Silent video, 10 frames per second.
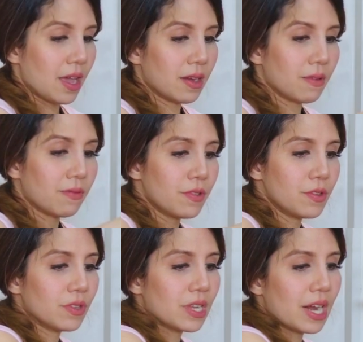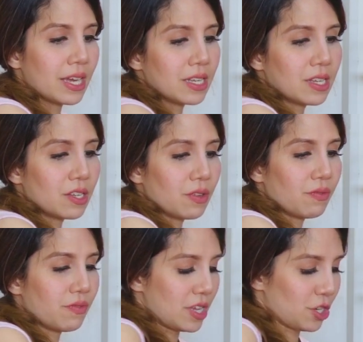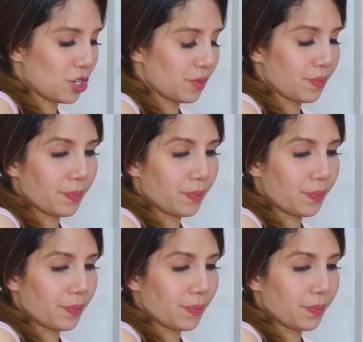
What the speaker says: and a few slices of fish.